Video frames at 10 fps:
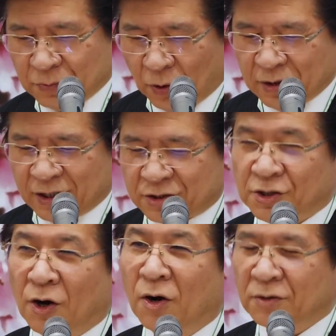Good morning
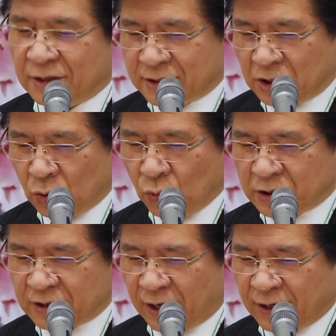to all
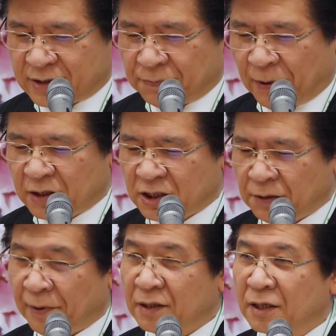distinguished guests
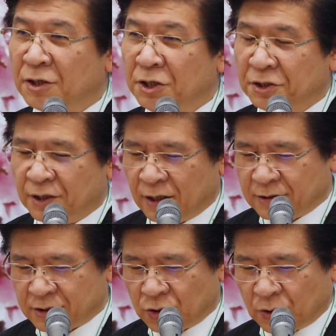participating here
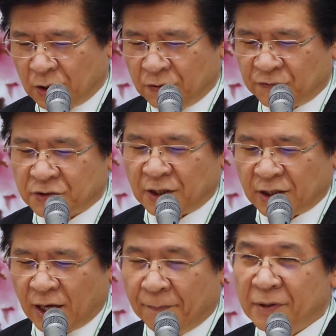at the Soka
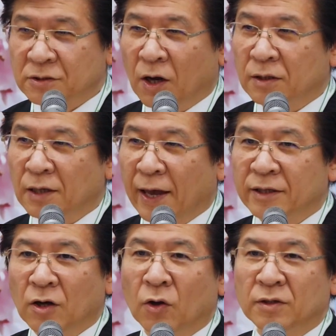University campus on
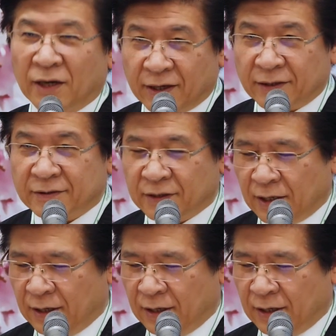and online.